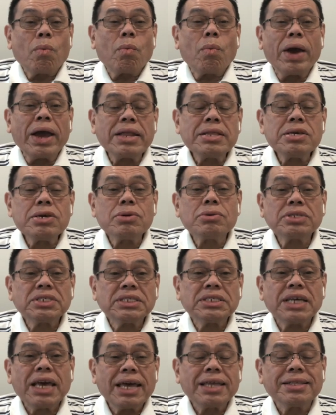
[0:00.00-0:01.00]
when you
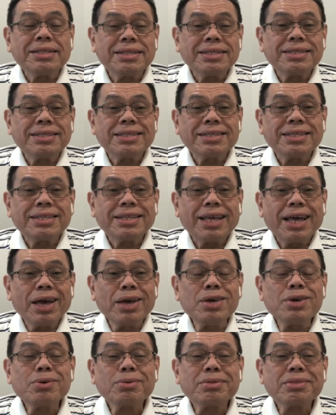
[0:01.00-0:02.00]
sin,
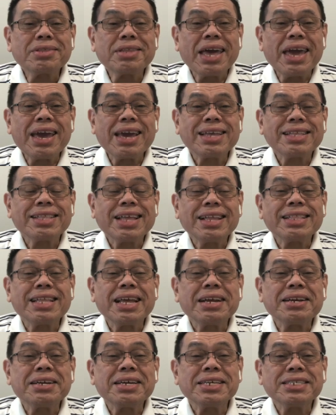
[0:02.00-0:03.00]
you think that
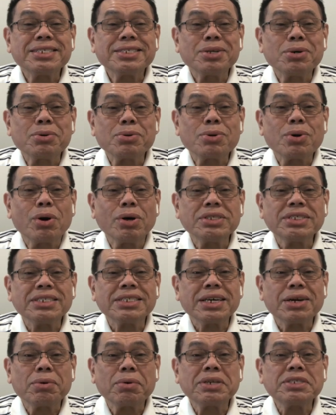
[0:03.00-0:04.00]
there is no
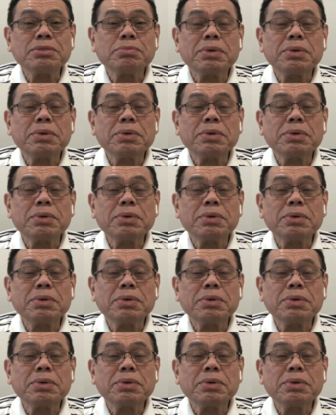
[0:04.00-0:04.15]
consequence,